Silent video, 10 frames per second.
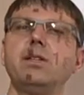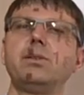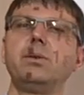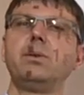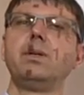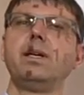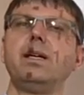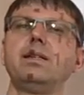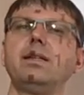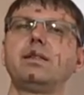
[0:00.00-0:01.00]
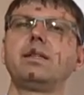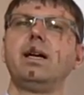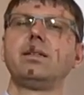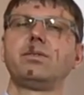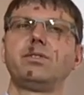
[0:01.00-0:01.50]
to another
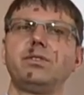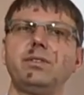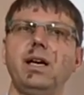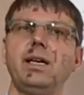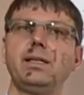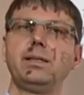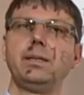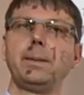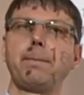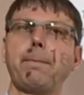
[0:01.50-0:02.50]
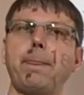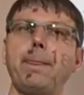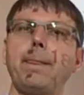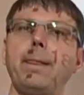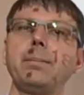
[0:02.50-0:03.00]
kind of society.
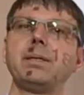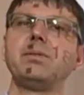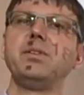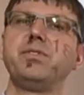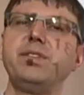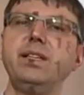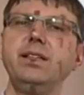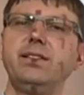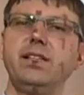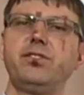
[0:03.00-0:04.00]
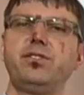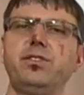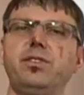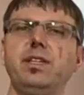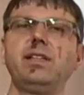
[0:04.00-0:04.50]
But we've seen such
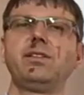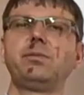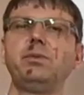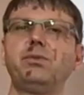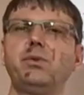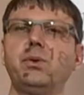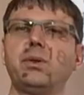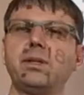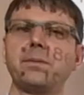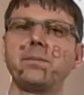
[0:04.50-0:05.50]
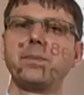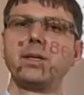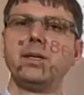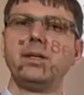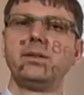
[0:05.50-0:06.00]
things before.
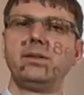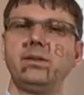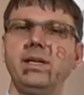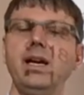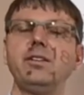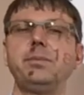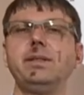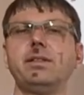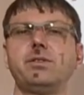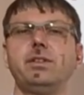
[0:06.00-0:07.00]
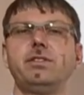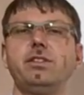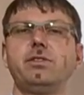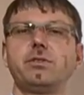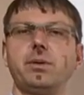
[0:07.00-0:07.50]
So there has been a
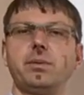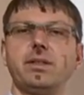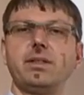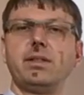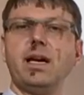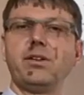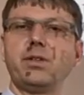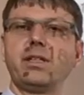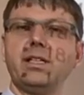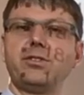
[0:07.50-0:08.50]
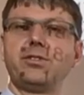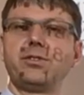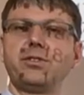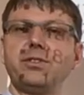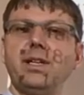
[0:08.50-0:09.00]
transition from an
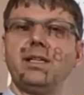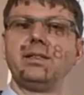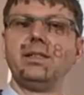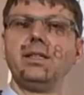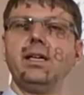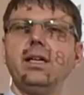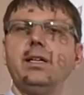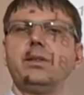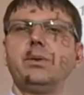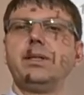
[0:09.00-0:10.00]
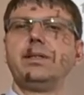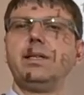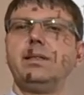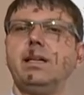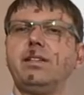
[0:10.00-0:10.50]
agricultural society to an
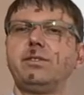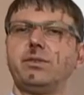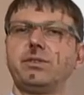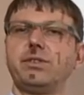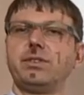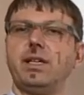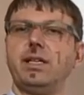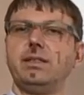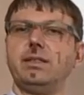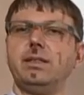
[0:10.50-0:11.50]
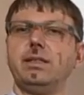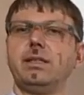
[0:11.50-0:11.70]
industrial society,